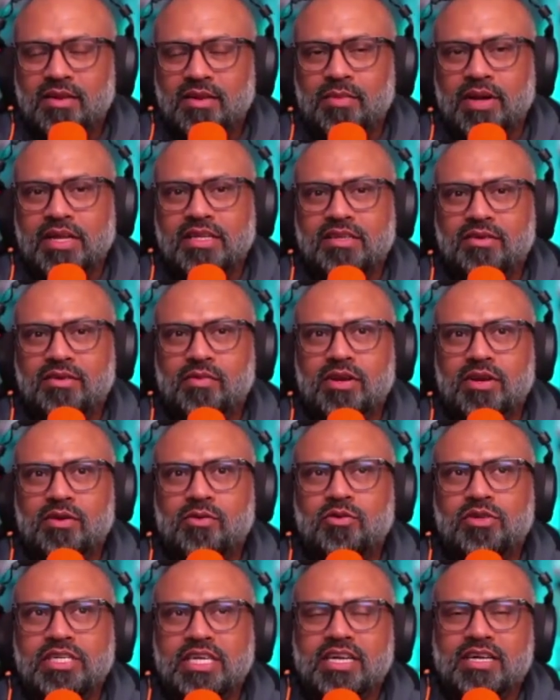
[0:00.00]
And imagine when
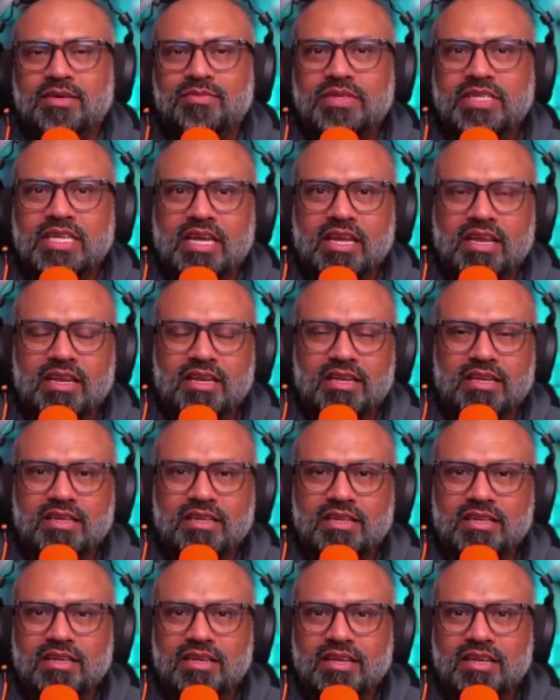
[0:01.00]
Kochi comes
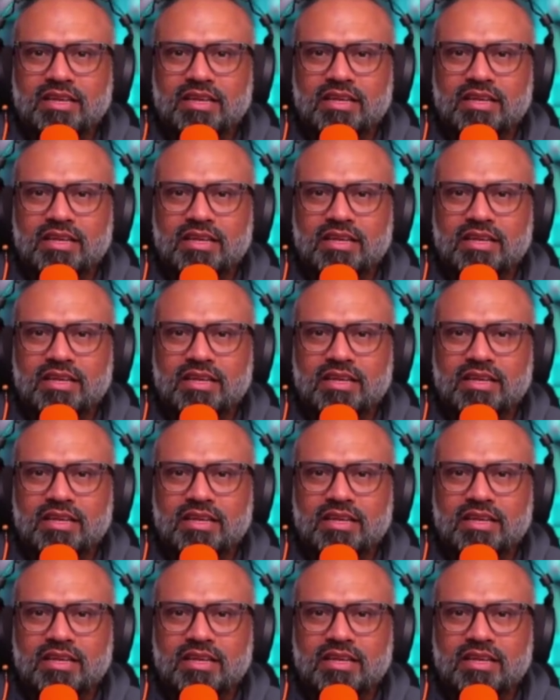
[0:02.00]
in,